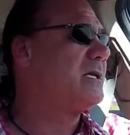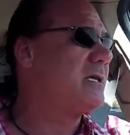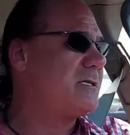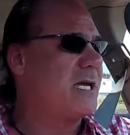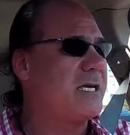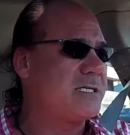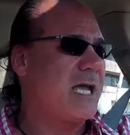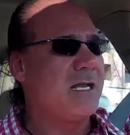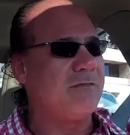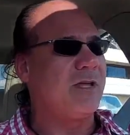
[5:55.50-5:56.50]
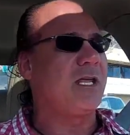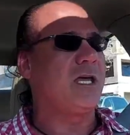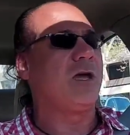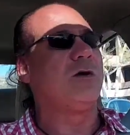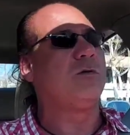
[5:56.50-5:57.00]
that takes any
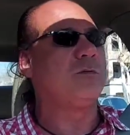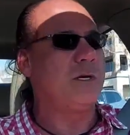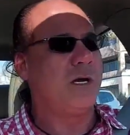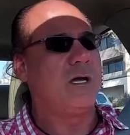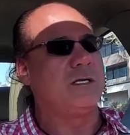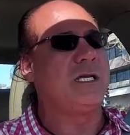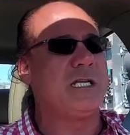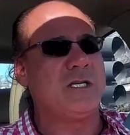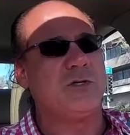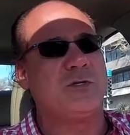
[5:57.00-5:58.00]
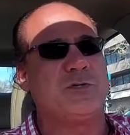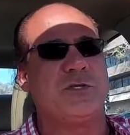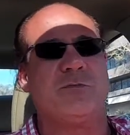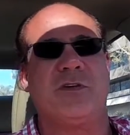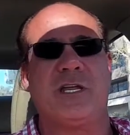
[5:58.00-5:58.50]
video, any new
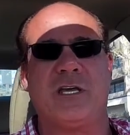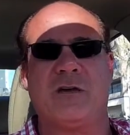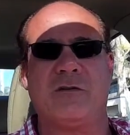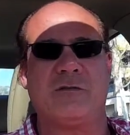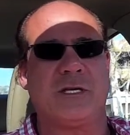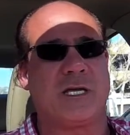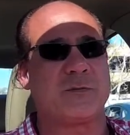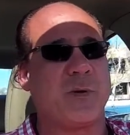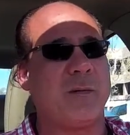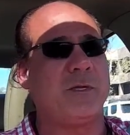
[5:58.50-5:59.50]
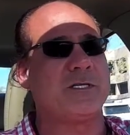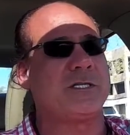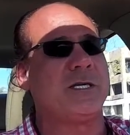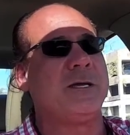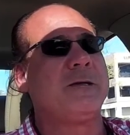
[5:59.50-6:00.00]
YouTube video that gets published,
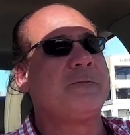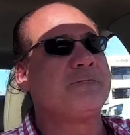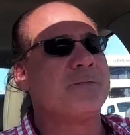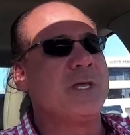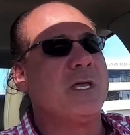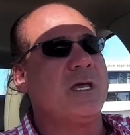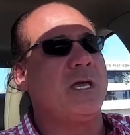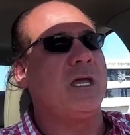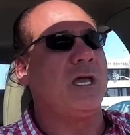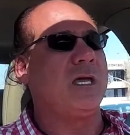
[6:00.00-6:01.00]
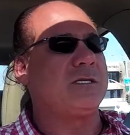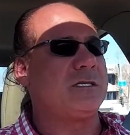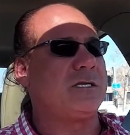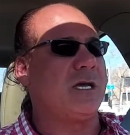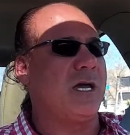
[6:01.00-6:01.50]
it
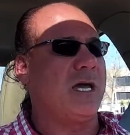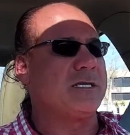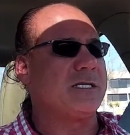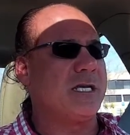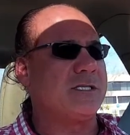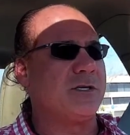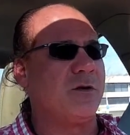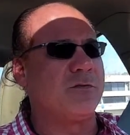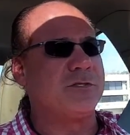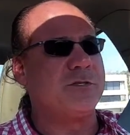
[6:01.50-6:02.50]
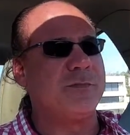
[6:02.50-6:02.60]
sends it over to